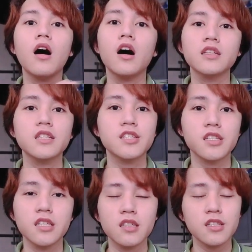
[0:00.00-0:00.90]
in
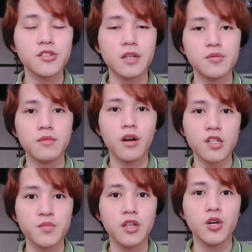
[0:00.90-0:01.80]
the description
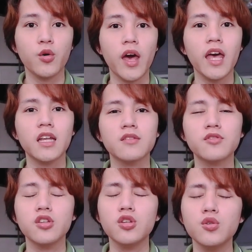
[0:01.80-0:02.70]
box below, and
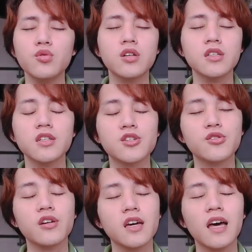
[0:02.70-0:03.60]
you could
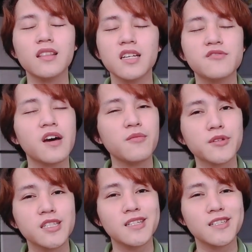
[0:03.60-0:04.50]
enjoy at least 5%
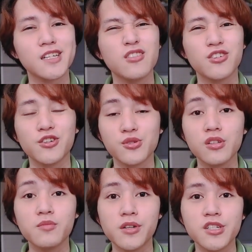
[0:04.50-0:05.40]
discount on your
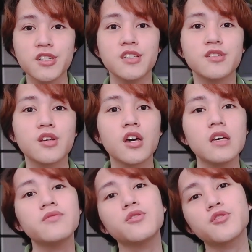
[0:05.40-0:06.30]
total purchase
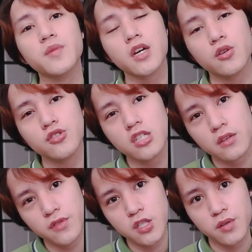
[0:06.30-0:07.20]
if you use my code
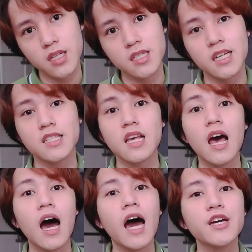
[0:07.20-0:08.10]
JENV26.
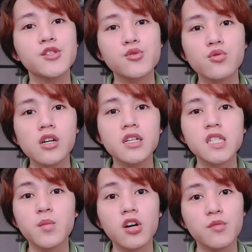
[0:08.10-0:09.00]
I do earn a
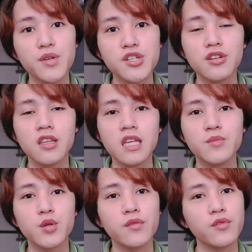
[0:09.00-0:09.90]
small commission on
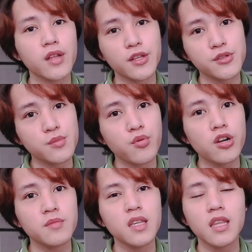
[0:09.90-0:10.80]
them, so if you'd like to
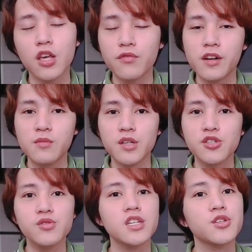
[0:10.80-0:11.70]
support me, thank you very
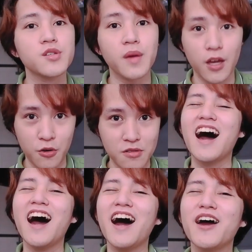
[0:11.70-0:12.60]
much. You can use my code.
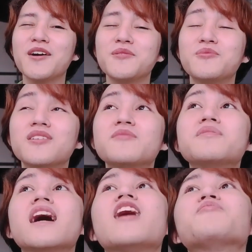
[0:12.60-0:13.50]
I would
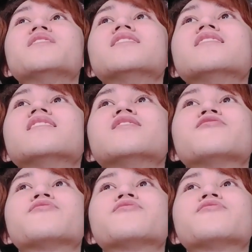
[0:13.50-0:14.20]
be happy if